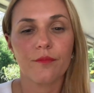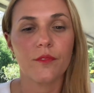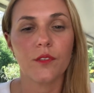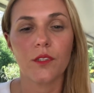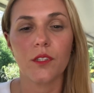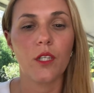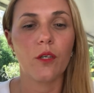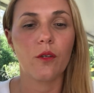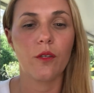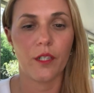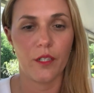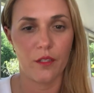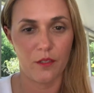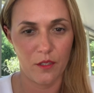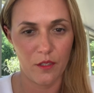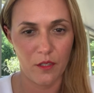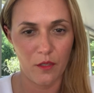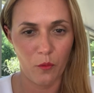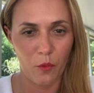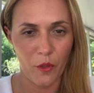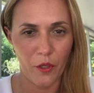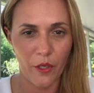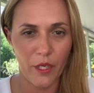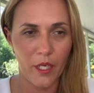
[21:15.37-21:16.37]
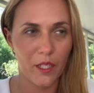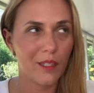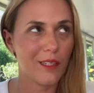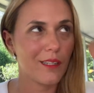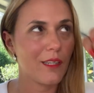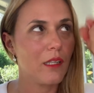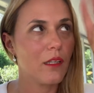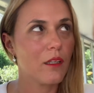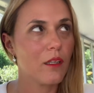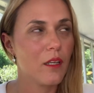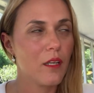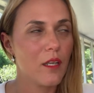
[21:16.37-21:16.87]
no good. So the worrying,
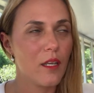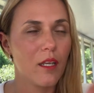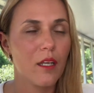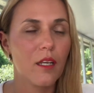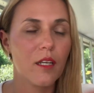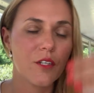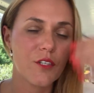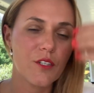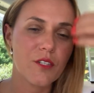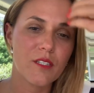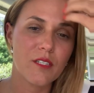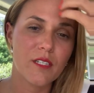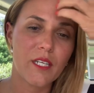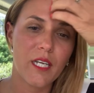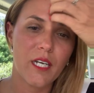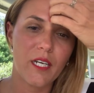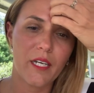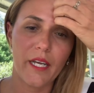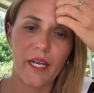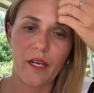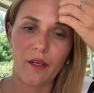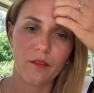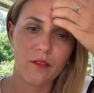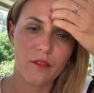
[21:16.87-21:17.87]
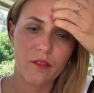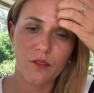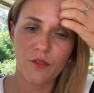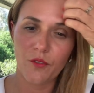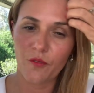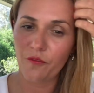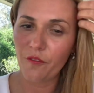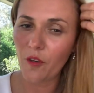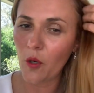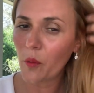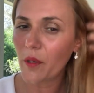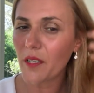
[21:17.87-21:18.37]
just get it out.
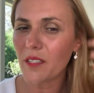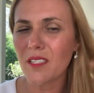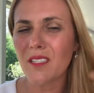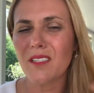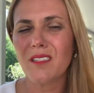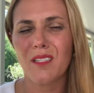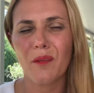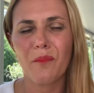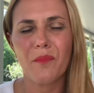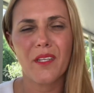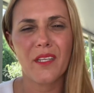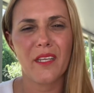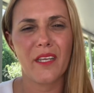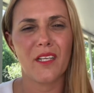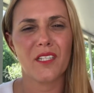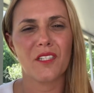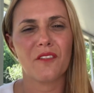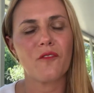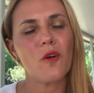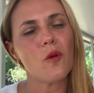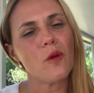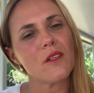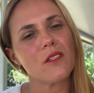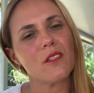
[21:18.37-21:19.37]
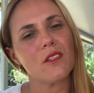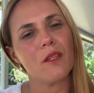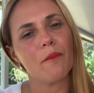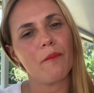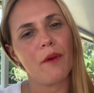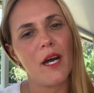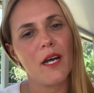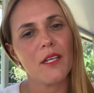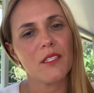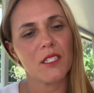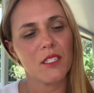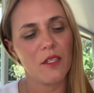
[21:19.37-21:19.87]
Focus on something else. Focus on the
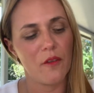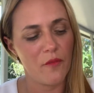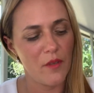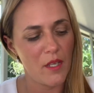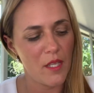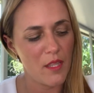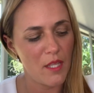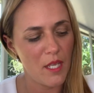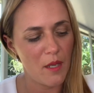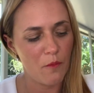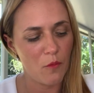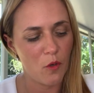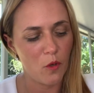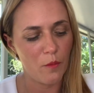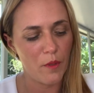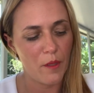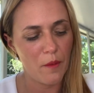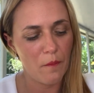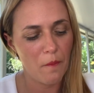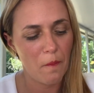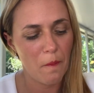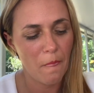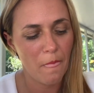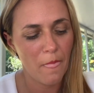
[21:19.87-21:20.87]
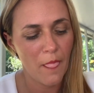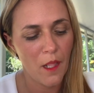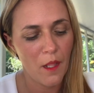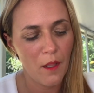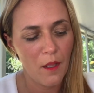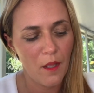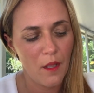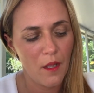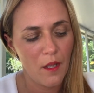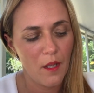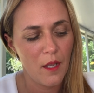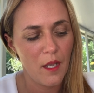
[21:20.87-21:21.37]
positive in that moment.
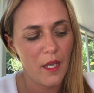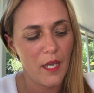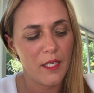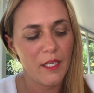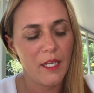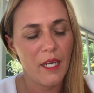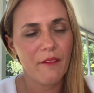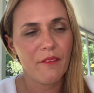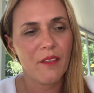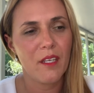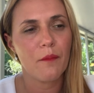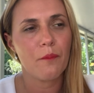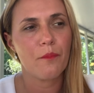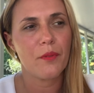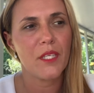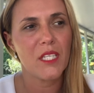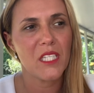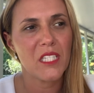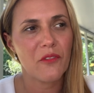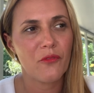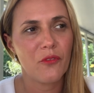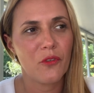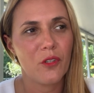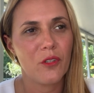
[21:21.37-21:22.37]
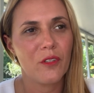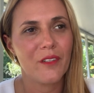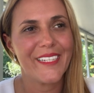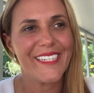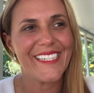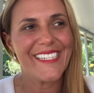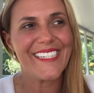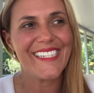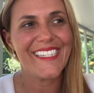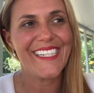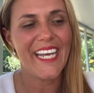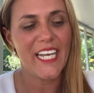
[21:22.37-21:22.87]
And have that peaceful
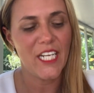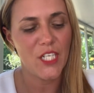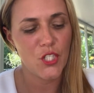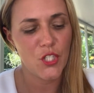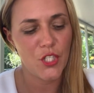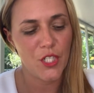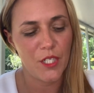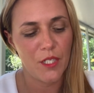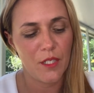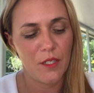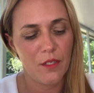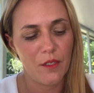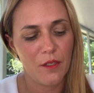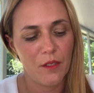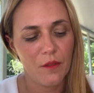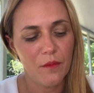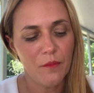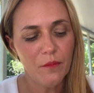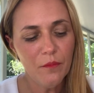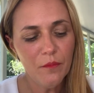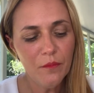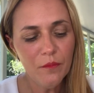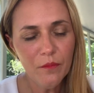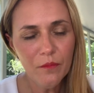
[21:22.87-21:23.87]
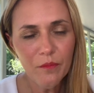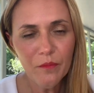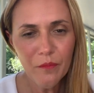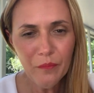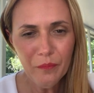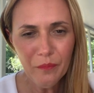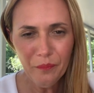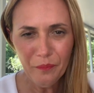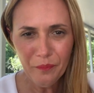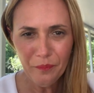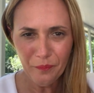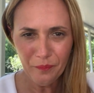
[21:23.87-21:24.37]
intention
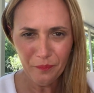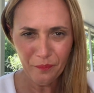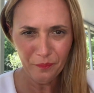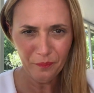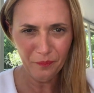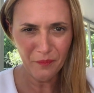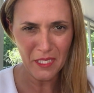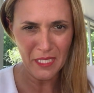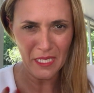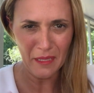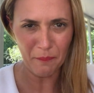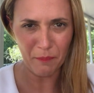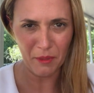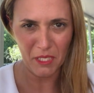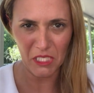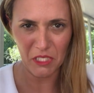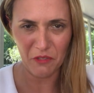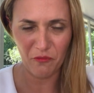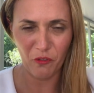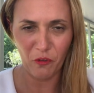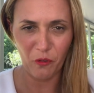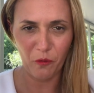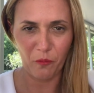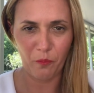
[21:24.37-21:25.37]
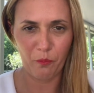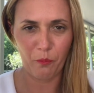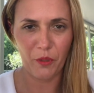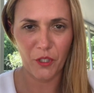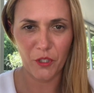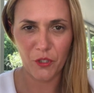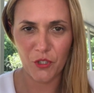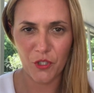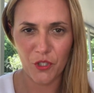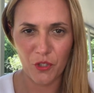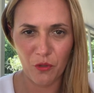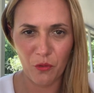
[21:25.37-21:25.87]
and that peaceful
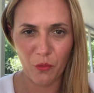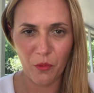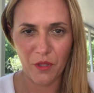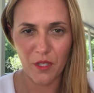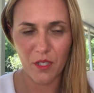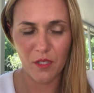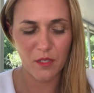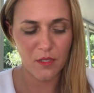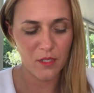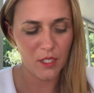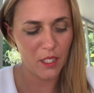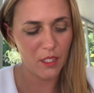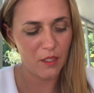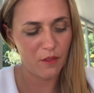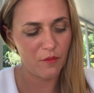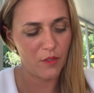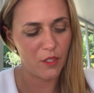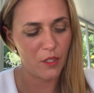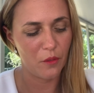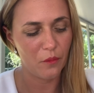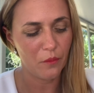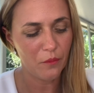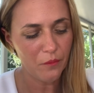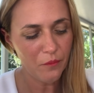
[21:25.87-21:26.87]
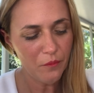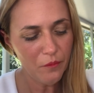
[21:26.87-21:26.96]
pursuit within inside of you.